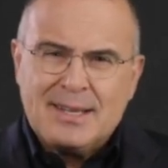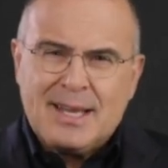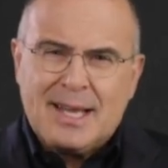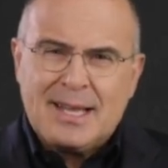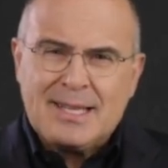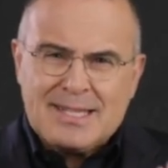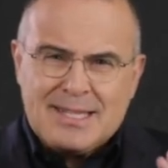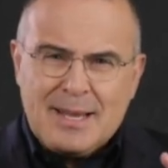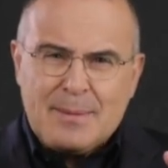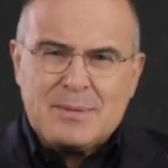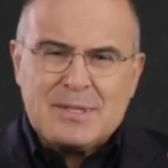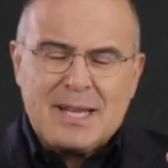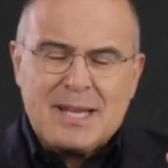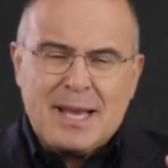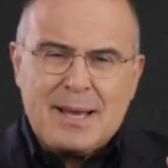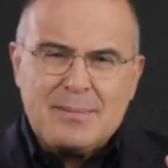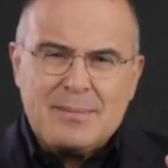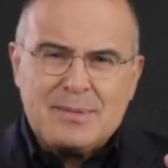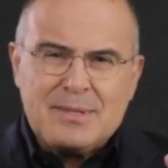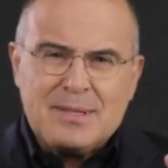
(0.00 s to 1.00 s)
And
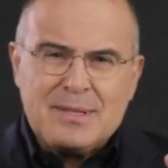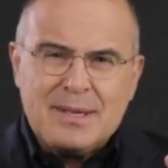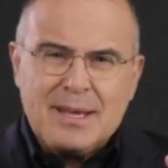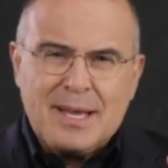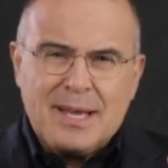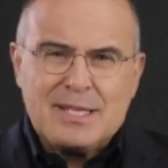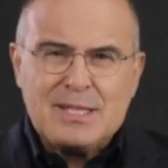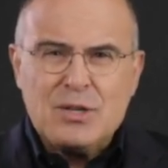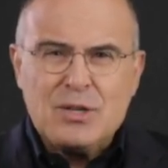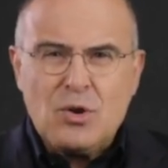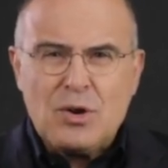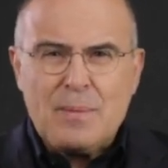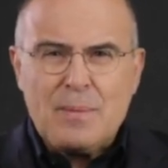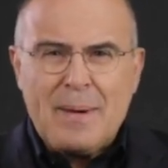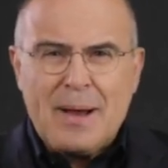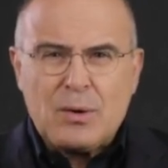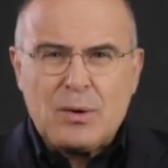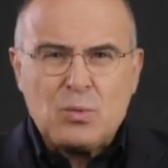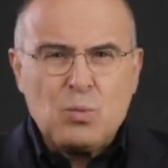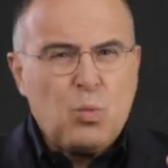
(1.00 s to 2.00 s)
sometimes it's not
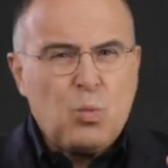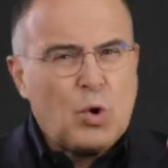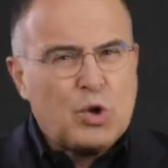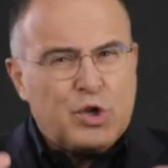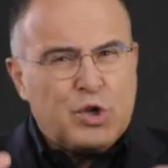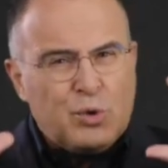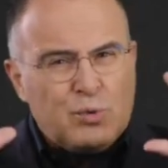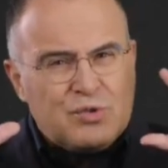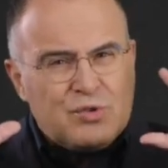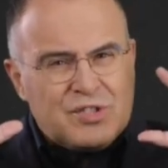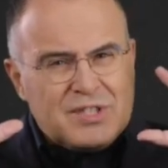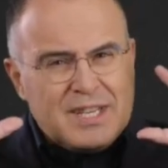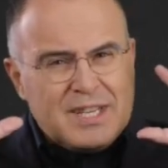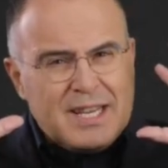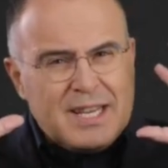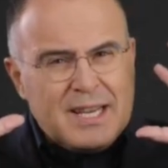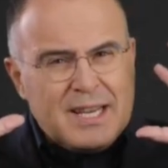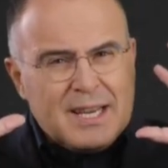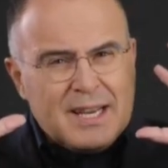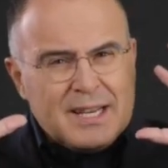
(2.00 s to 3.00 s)
about what you
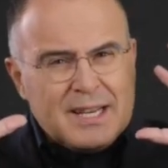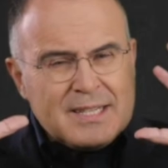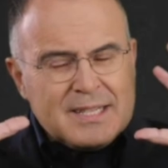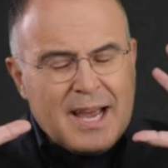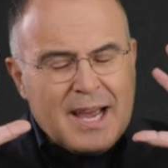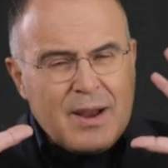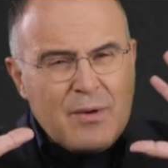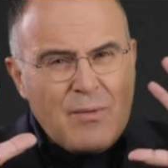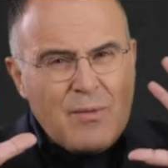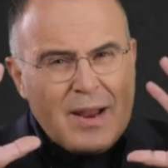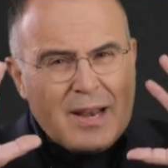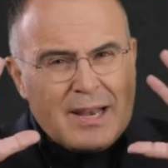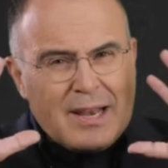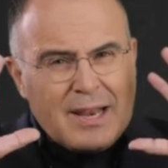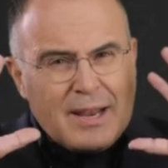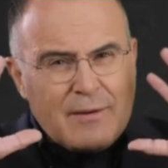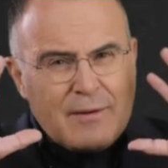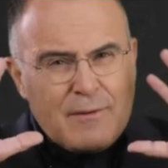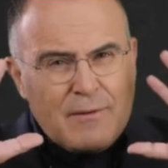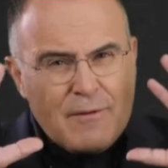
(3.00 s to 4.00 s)
see
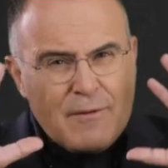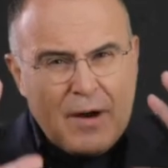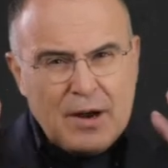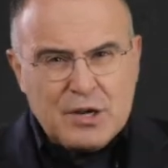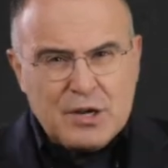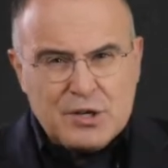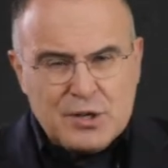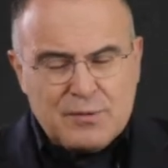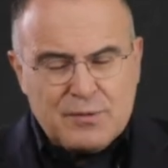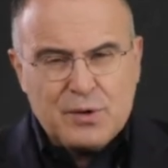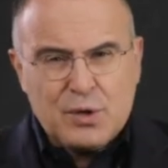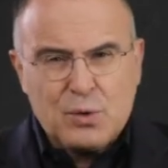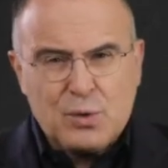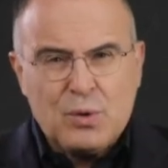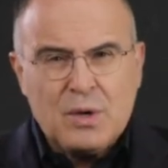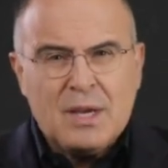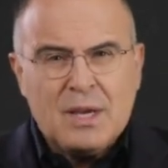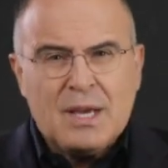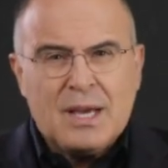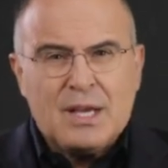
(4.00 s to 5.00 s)
directly in front of
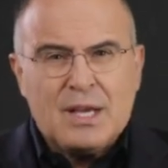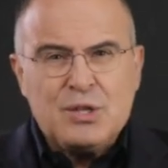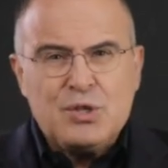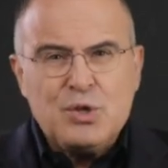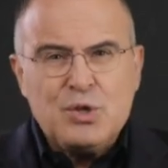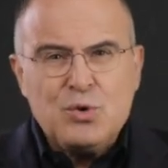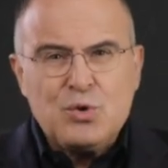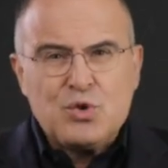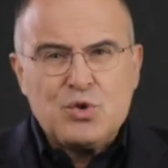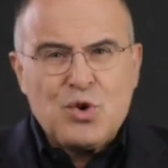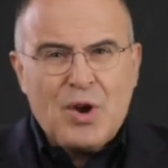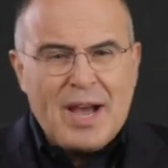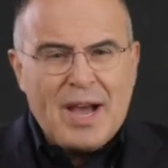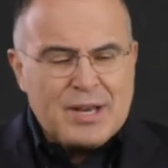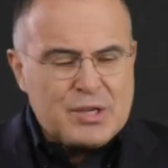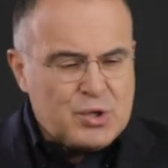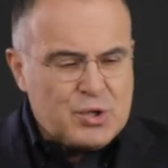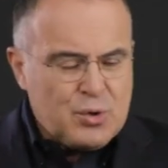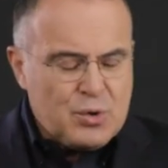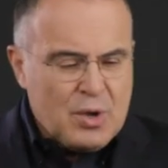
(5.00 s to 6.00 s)
you as you
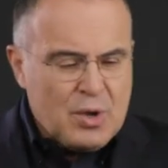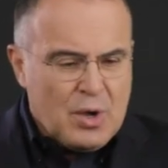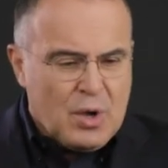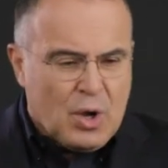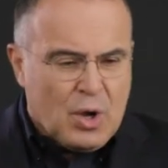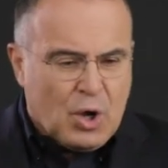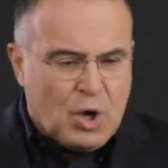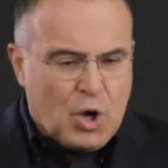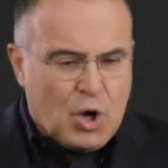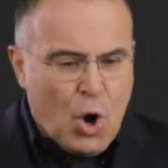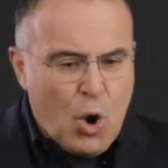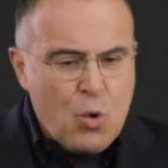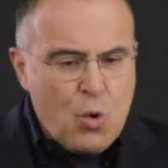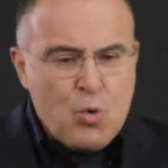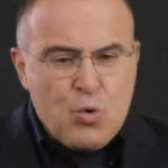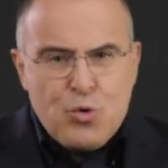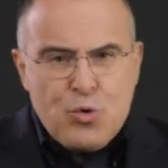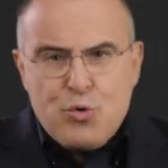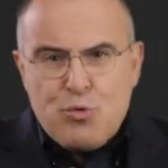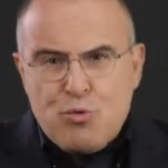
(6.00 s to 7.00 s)
try to
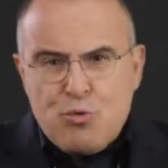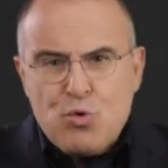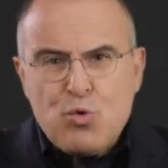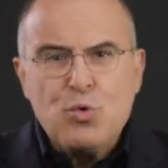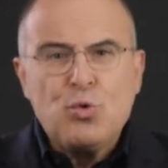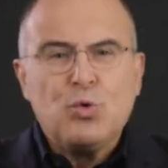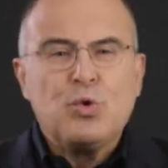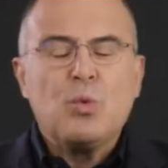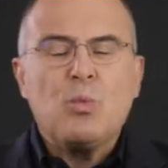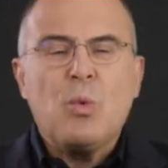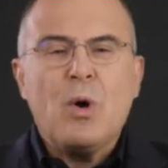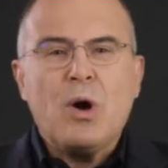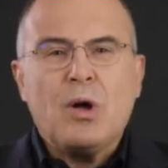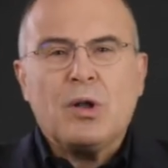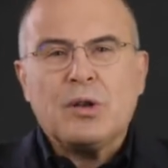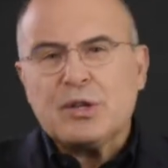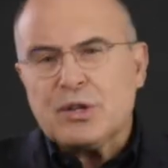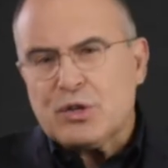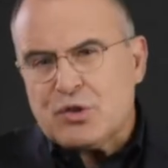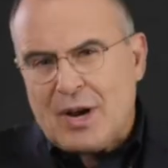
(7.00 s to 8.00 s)
go through the
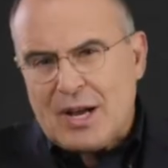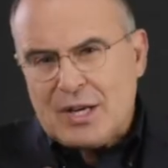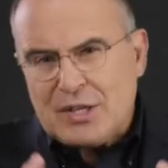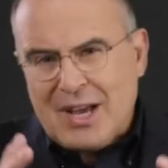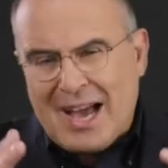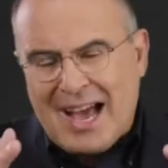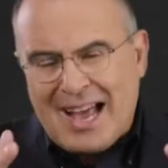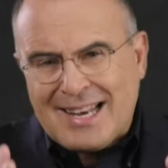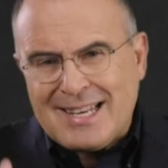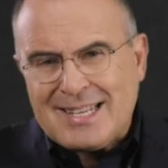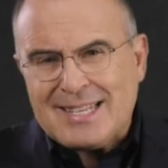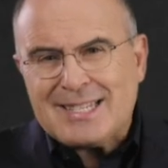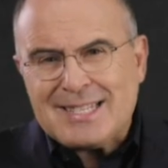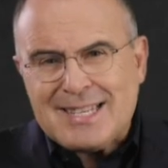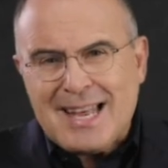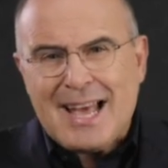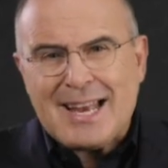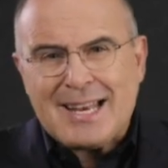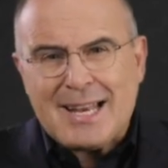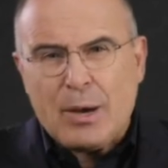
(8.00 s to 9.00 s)
world and try to
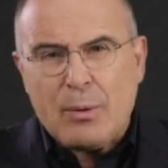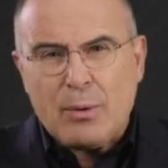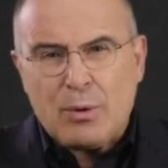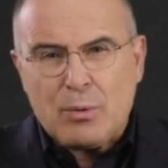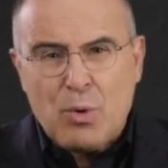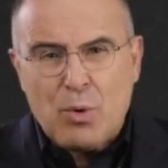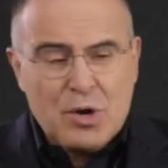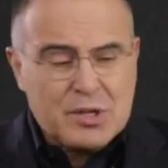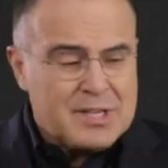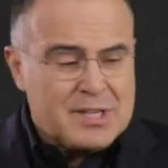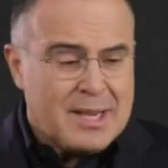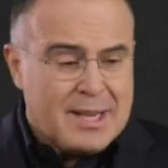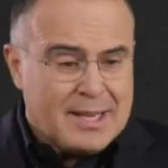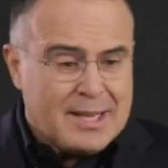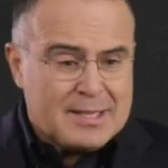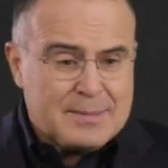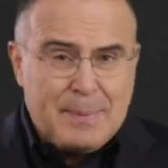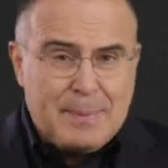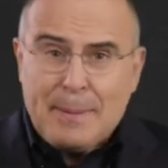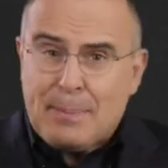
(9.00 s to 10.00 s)
understand how it works,
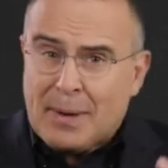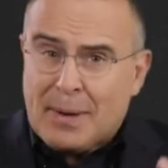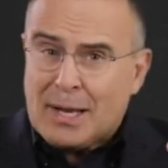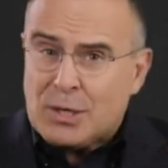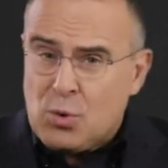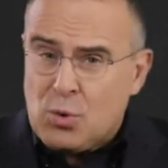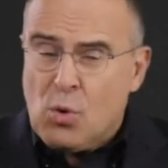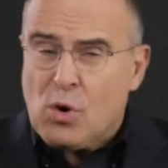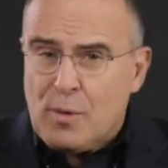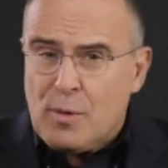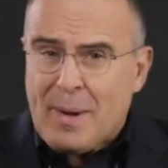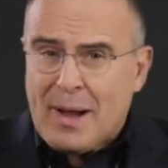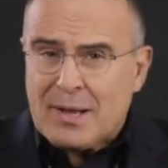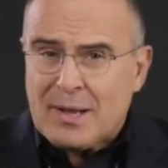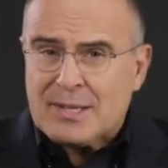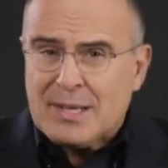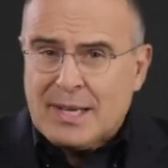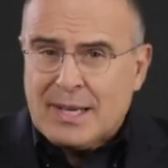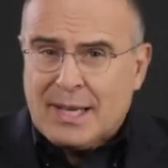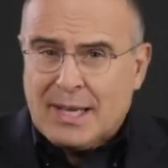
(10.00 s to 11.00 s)
as people I talk
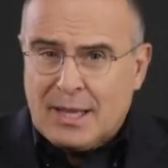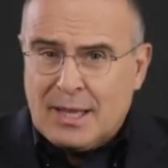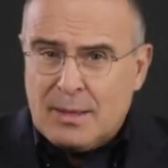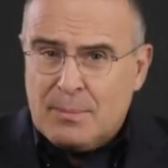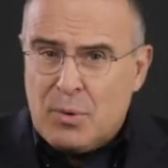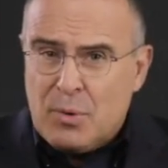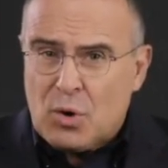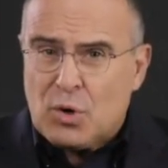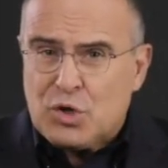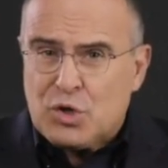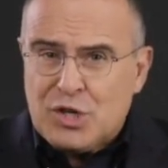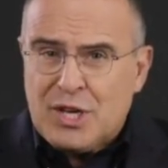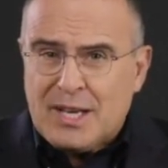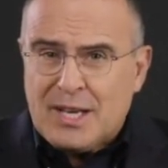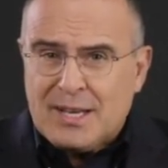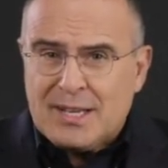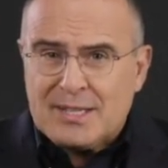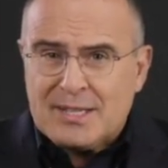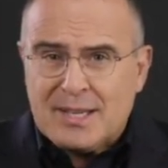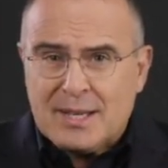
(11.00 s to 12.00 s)
about in the book
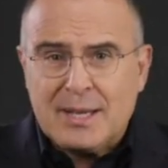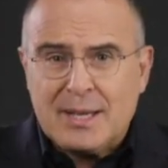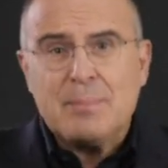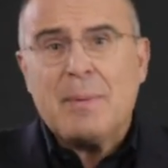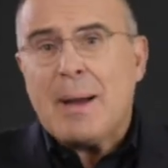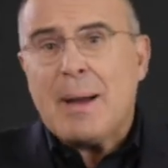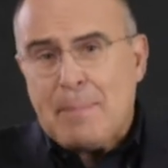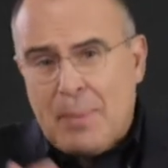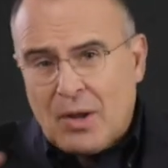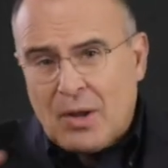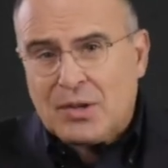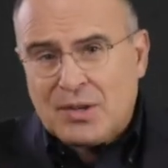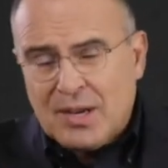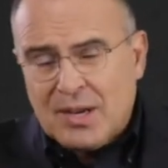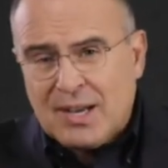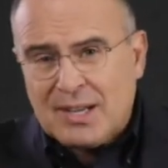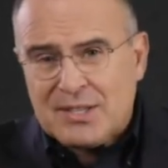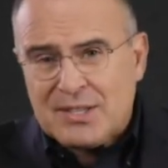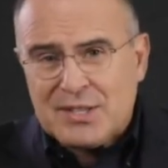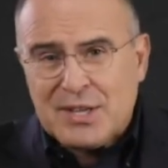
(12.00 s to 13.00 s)
Genius and in my
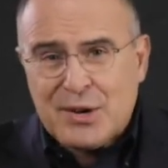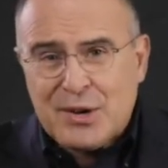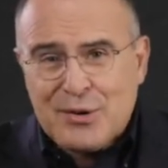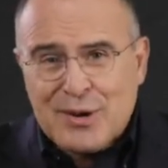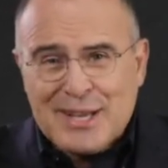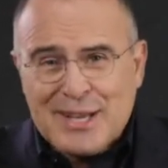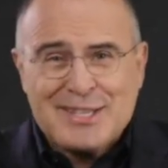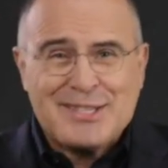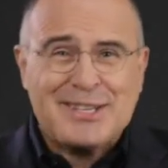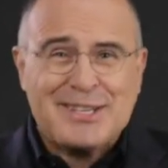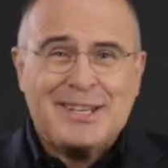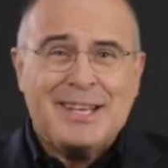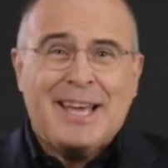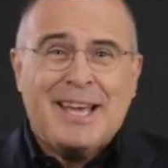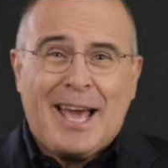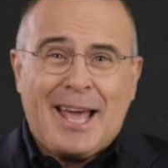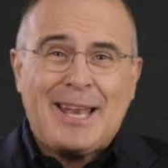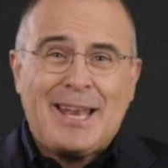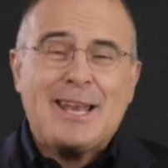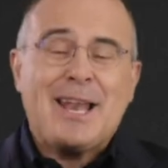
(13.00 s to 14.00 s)
podcast series and
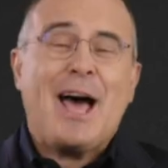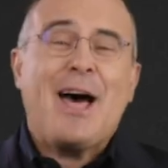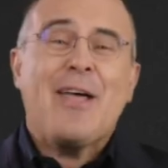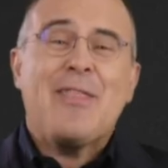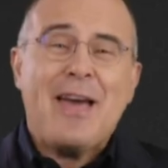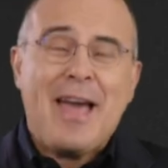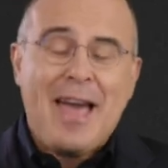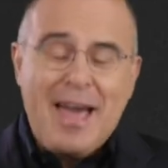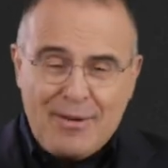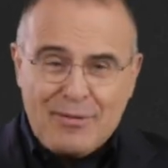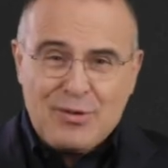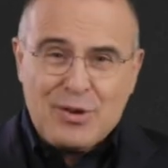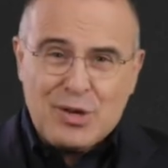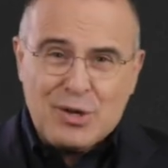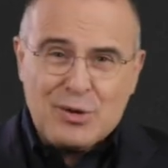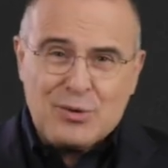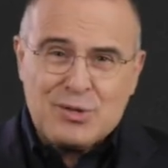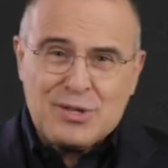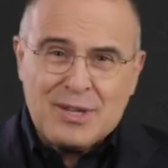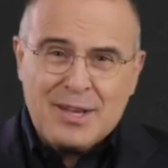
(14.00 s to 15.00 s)
in other
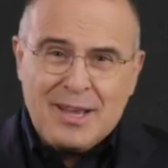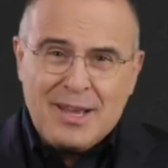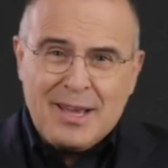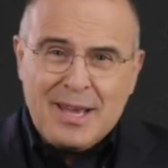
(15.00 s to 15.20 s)
avenues.